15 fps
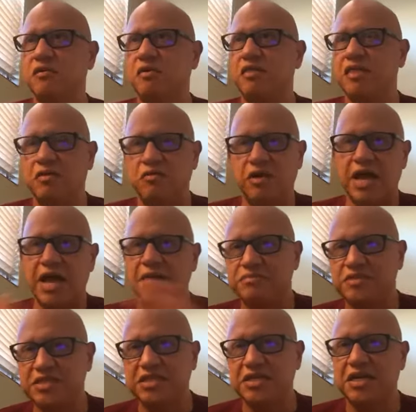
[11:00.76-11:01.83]
when they were
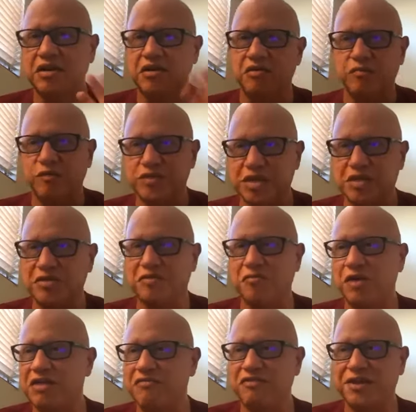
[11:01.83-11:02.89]
empty and no one was on their
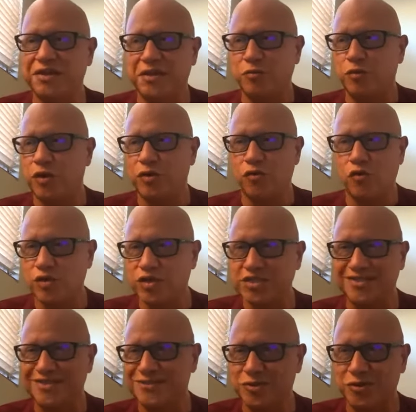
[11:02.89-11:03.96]
waving and there weren't
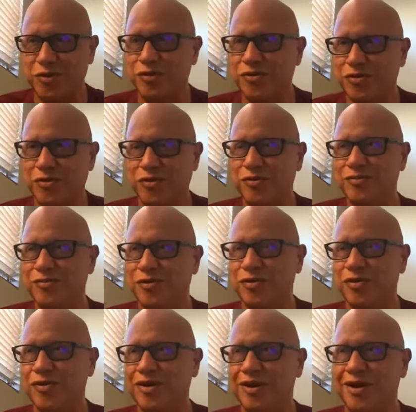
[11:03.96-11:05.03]
horses or or,
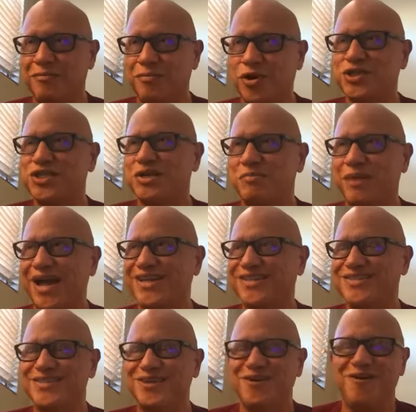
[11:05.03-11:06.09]
or uh, marching
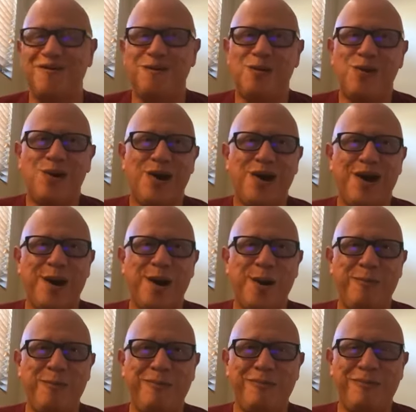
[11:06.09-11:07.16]
bands
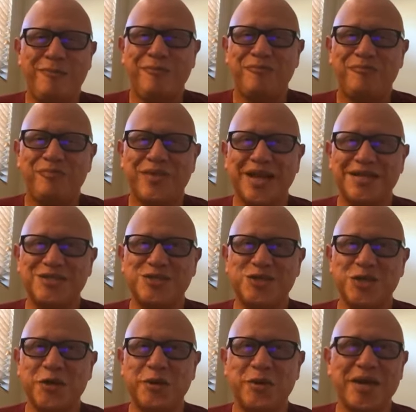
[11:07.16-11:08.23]
um, and
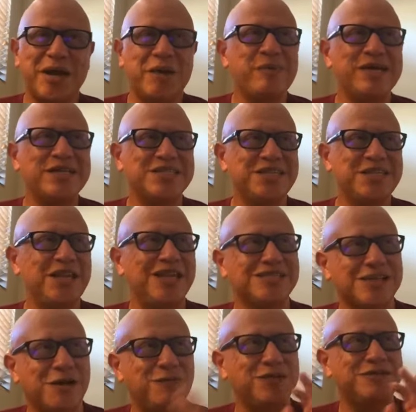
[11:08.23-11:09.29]
so yeah pasadena has
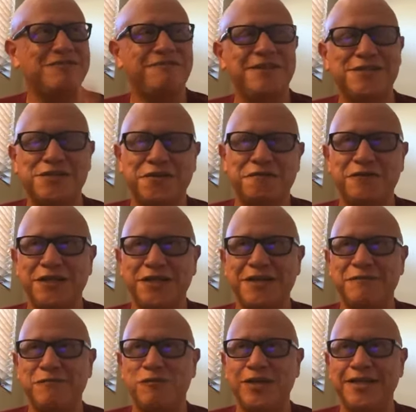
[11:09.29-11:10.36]
always featured really
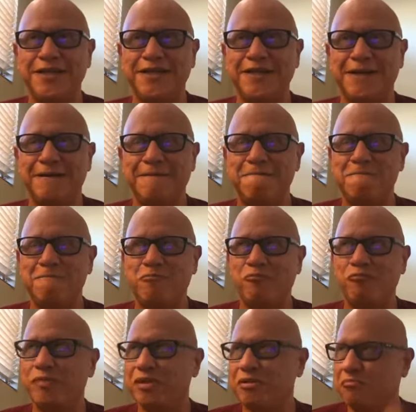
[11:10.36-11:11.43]
really um,
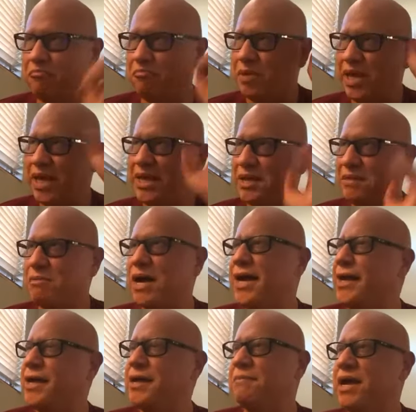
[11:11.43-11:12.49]
big in
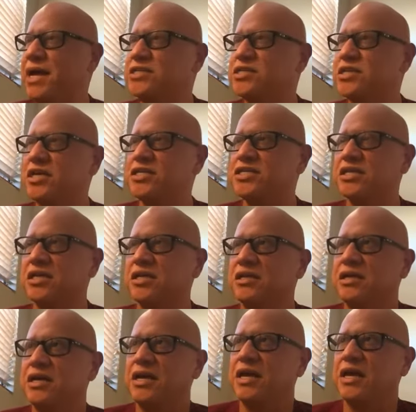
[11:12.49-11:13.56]
my imagination
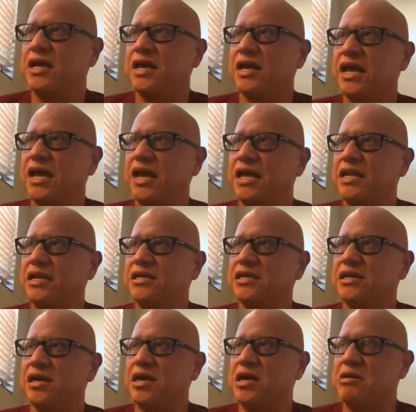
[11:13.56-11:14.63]
and
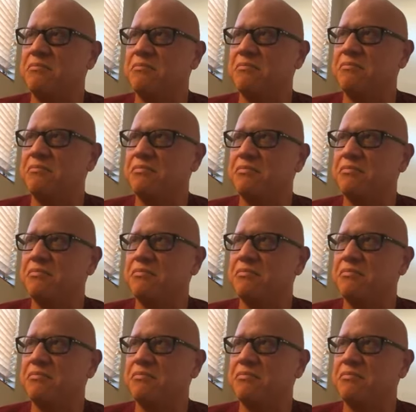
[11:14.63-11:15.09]
um,